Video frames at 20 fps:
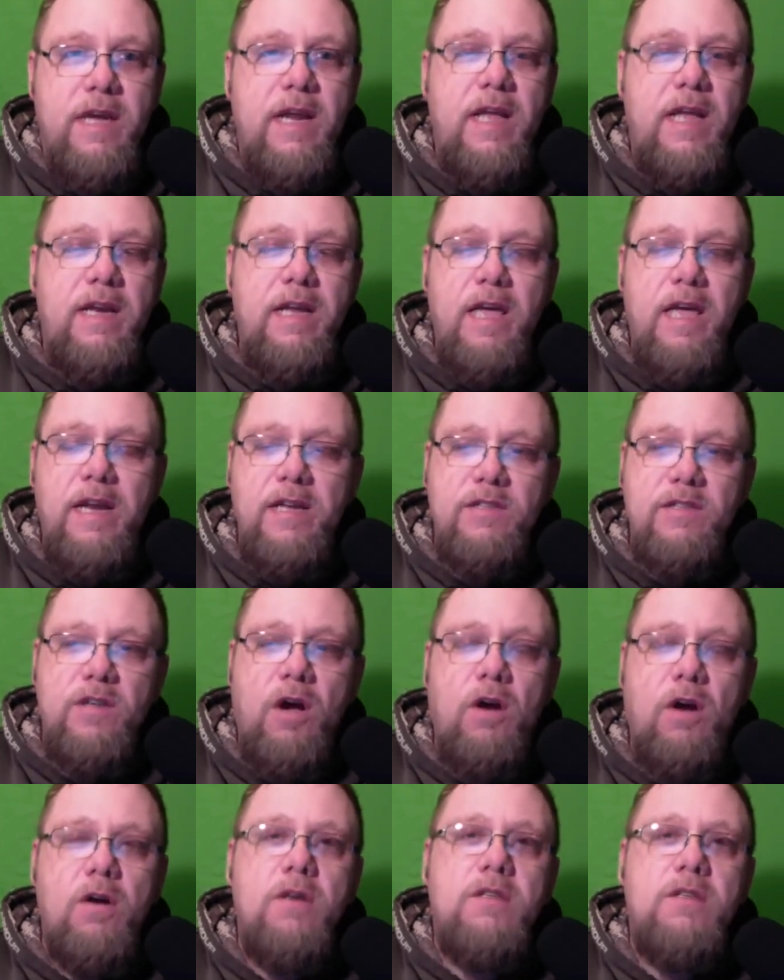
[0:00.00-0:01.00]
And it's
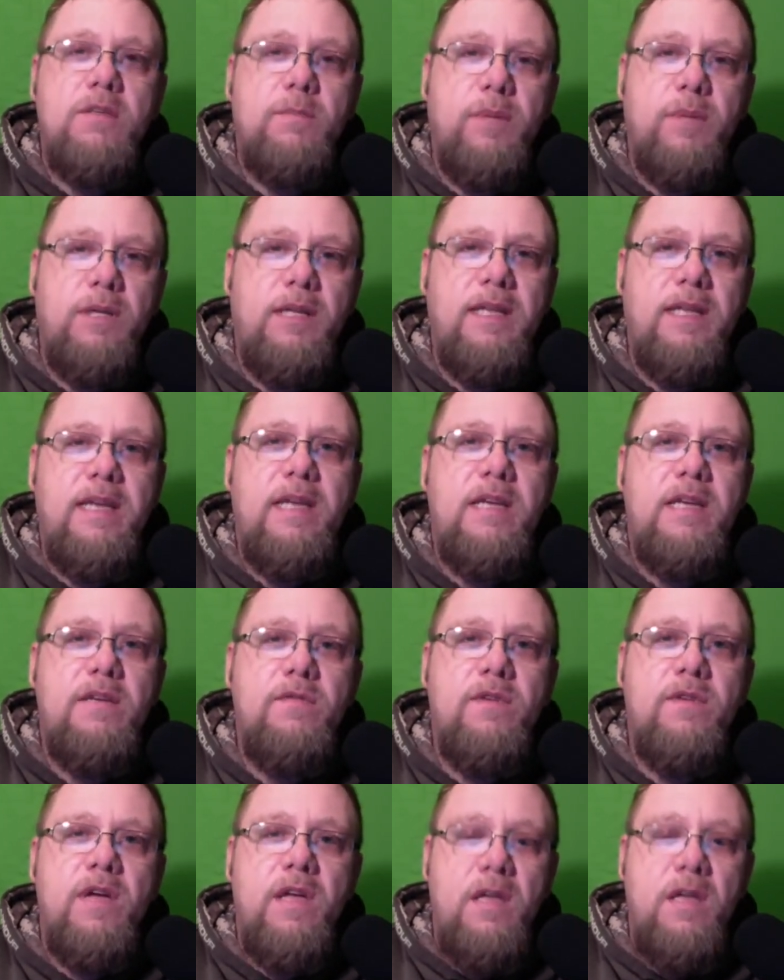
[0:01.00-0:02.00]
hard to
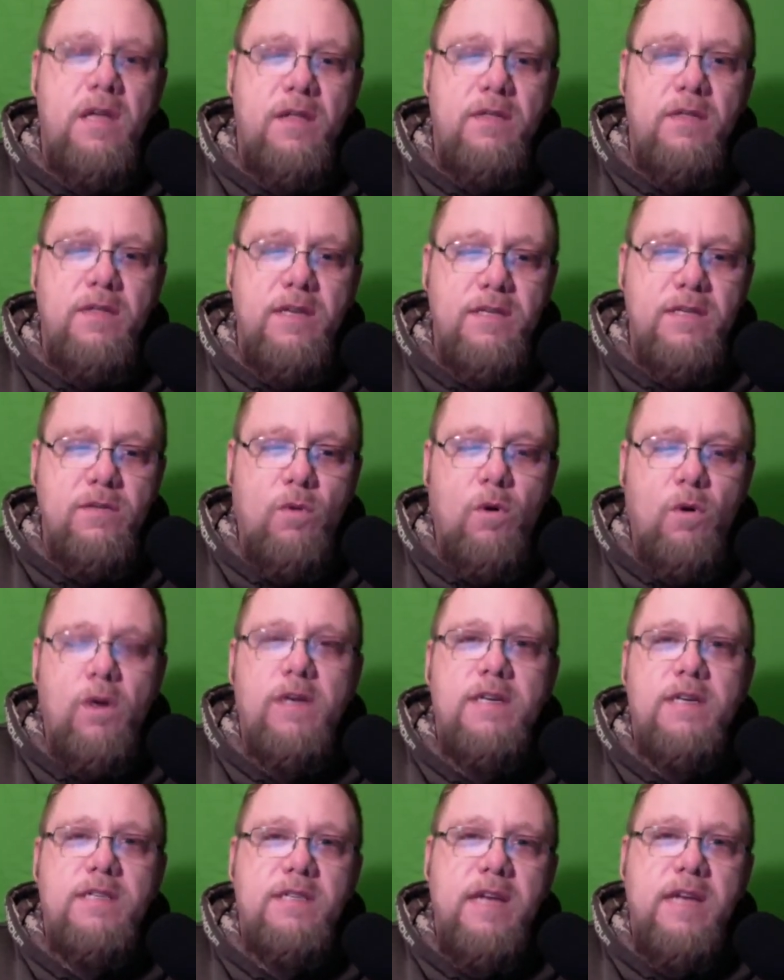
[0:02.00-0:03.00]
believe this
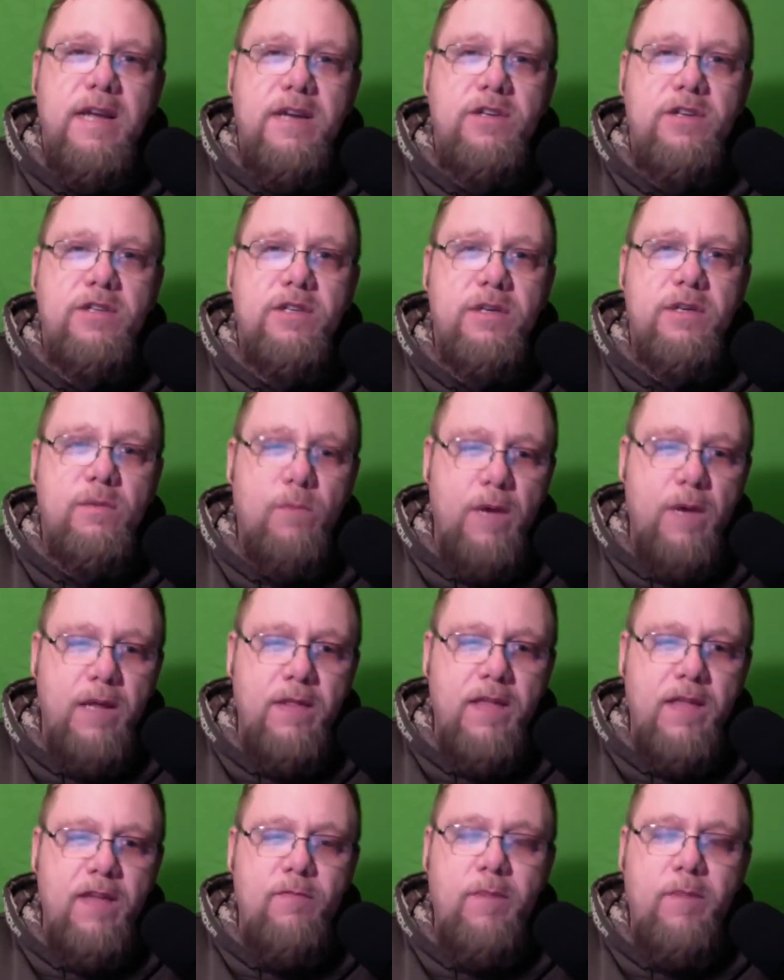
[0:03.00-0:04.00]
organization when
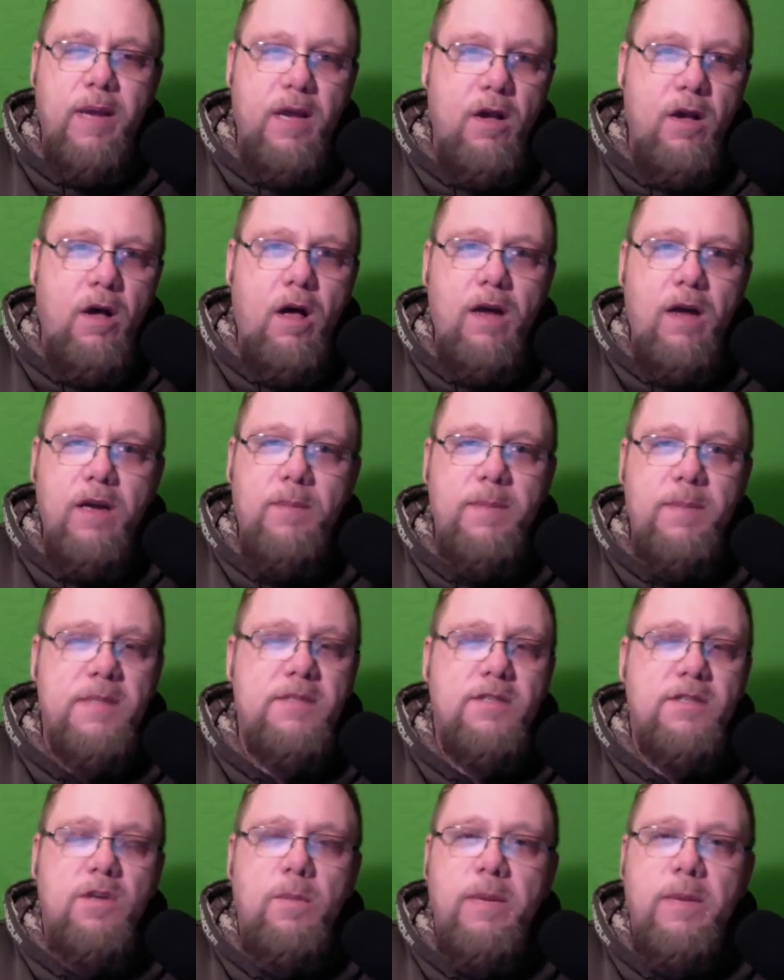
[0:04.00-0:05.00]
they've been caught up in
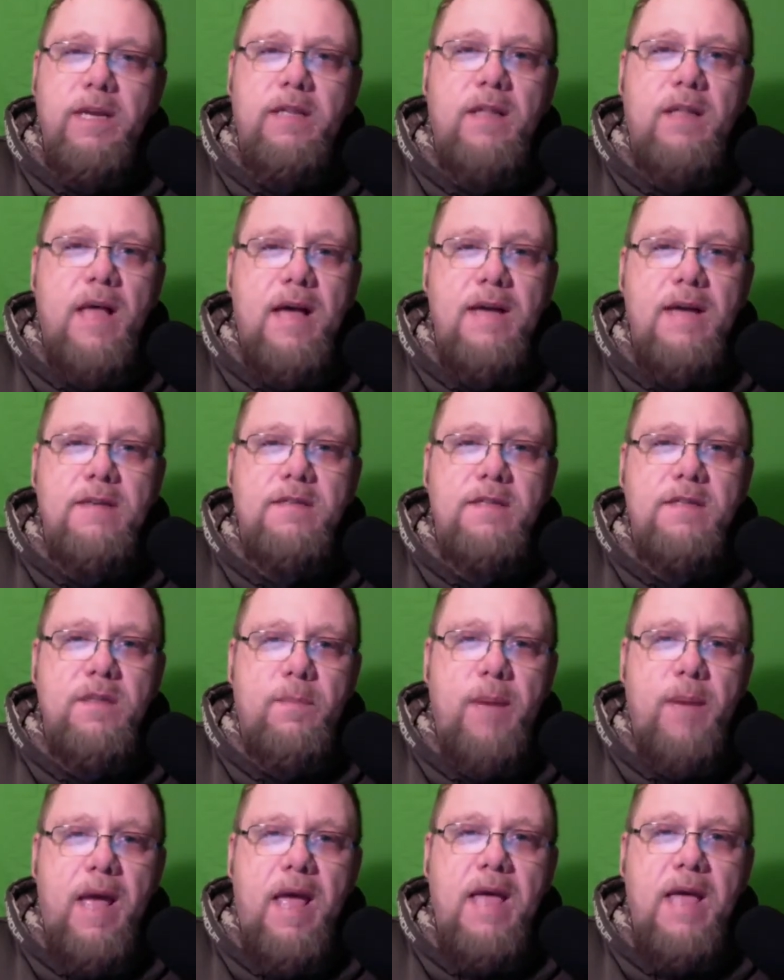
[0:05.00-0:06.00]
so many lies in the
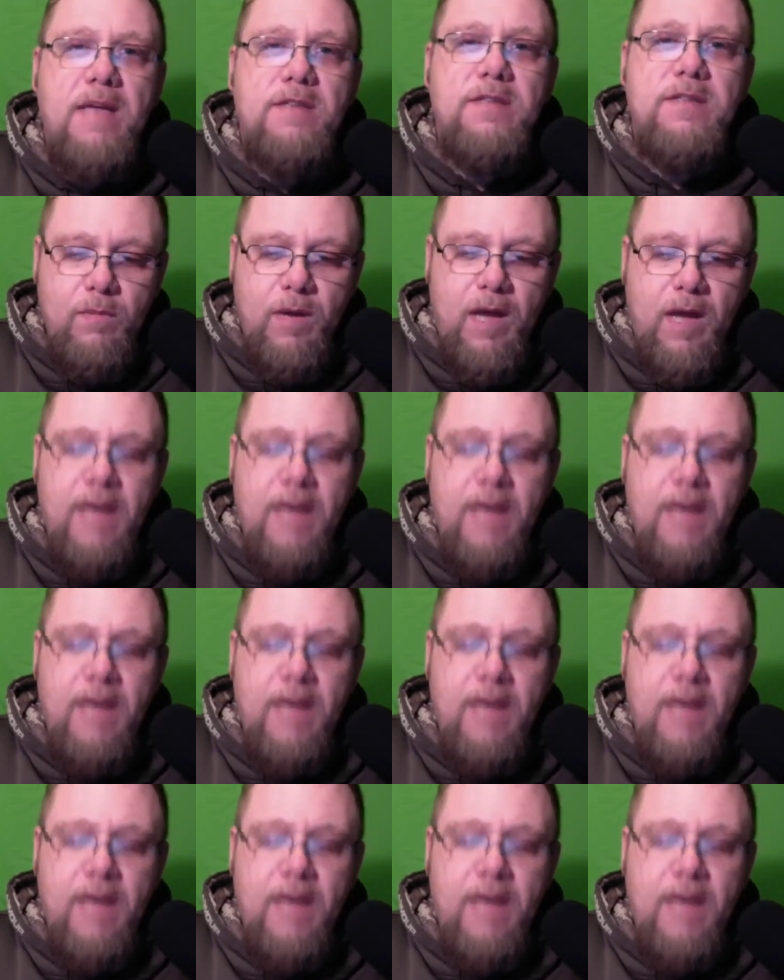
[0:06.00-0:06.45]
past.